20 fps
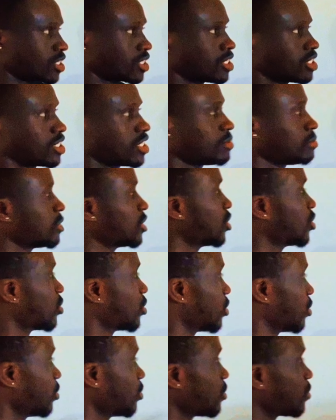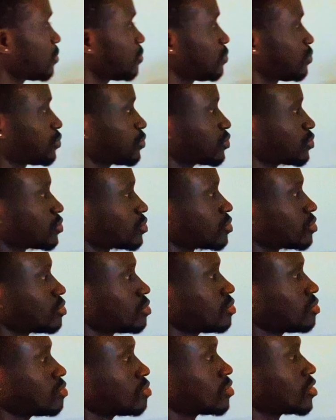Let me show you.
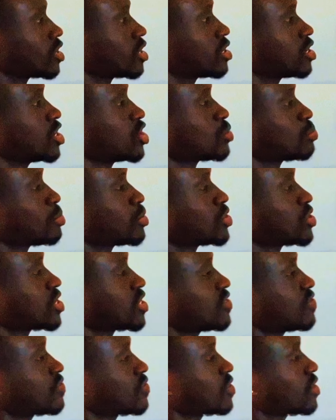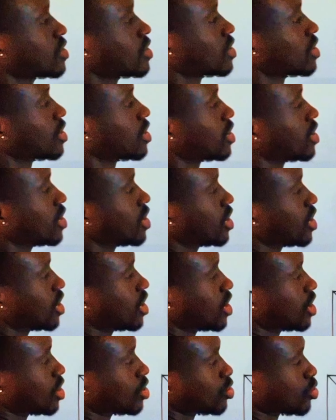This positive,
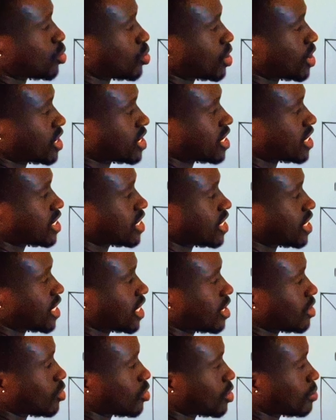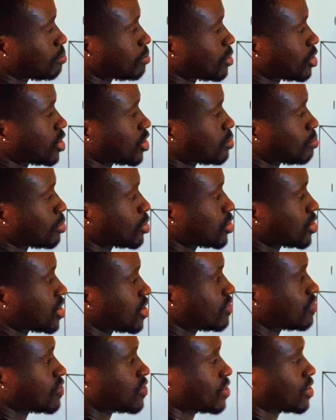you connect it here on this
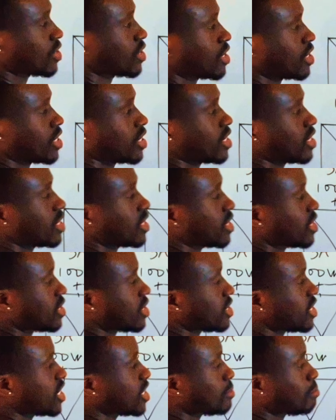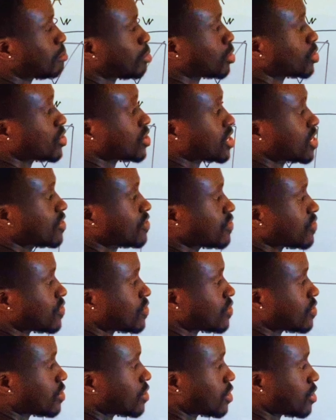positive, then positive,
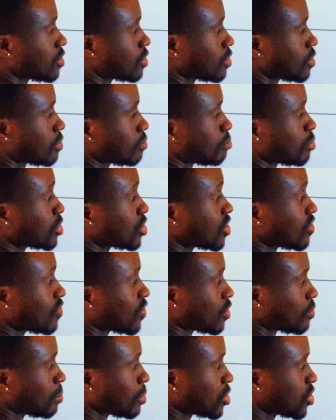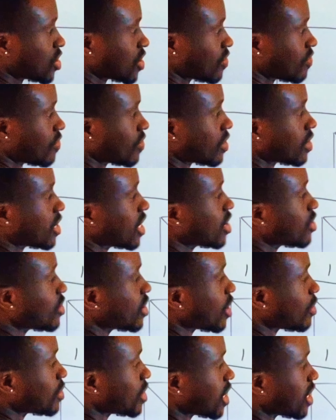positive on positive. Then here
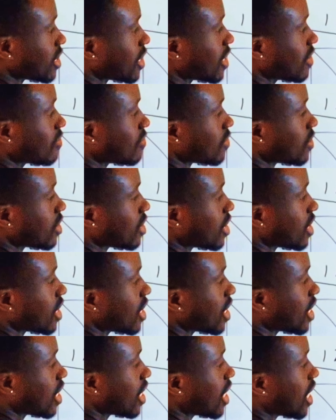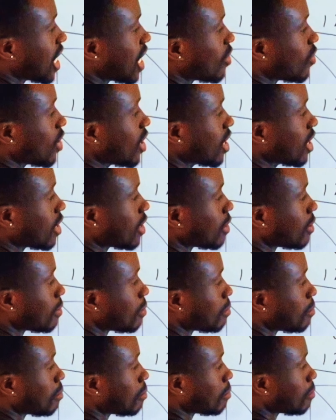we shall have our
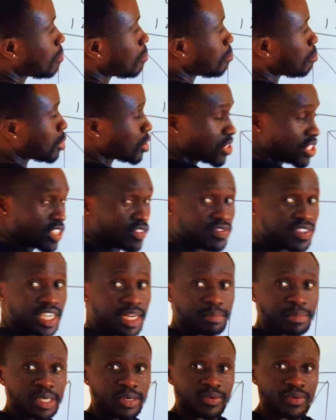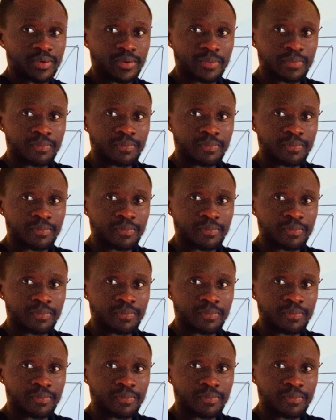positive terminal.